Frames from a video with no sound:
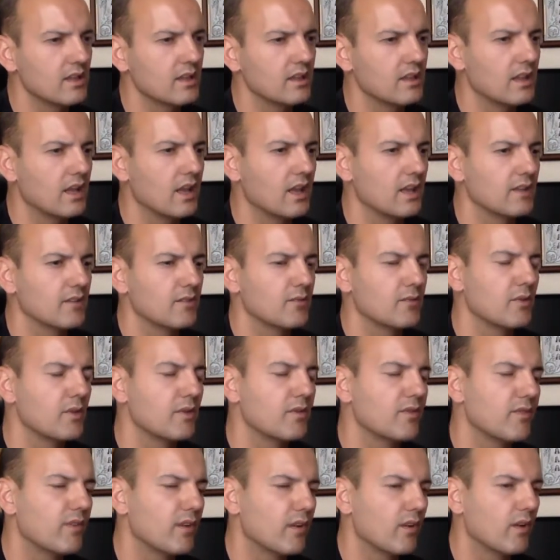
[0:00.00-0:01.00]
that we
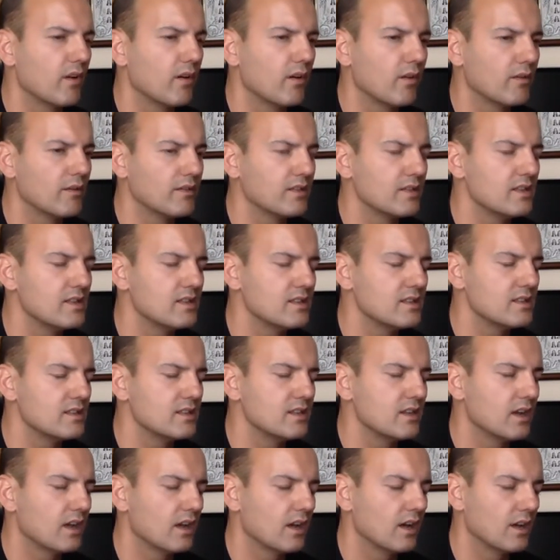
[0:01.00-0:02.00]
follow this
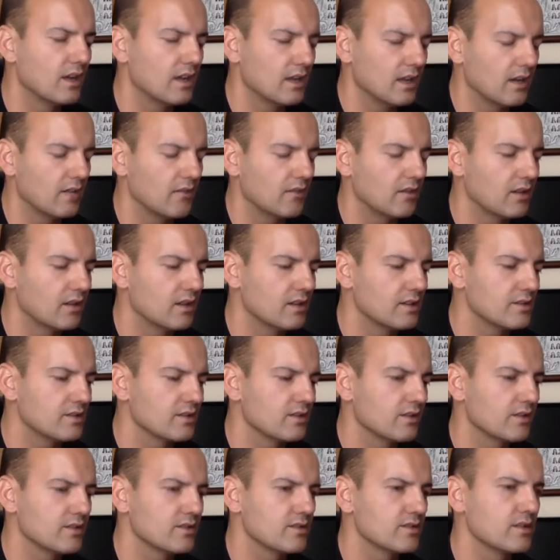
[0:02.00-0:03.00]
year in our
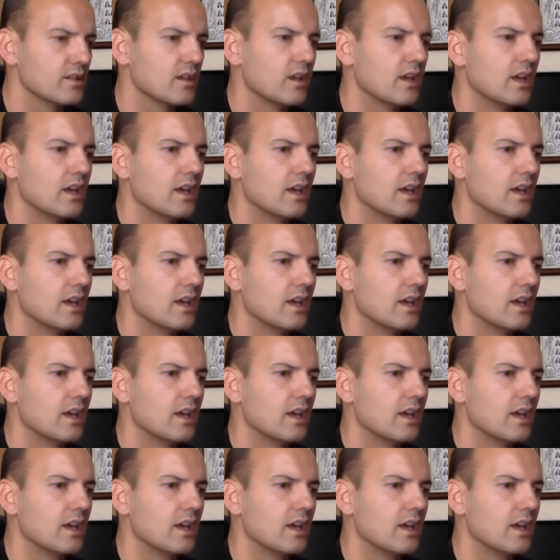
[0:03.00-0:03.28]
lessons